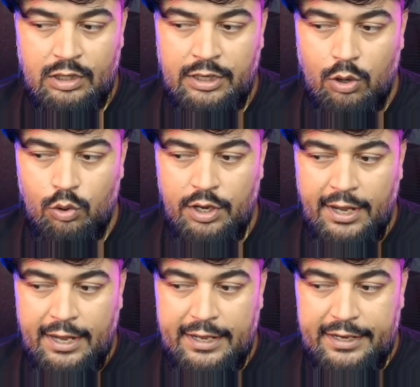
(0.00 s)
Now
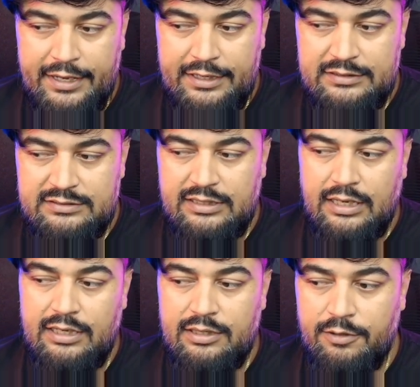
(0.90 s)
here is
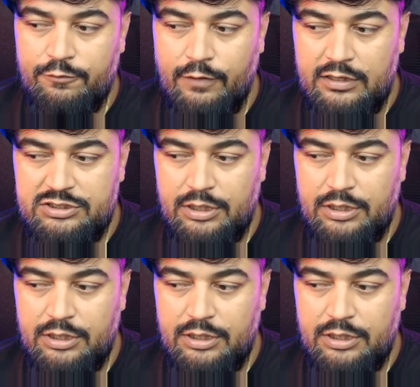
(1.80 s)
the function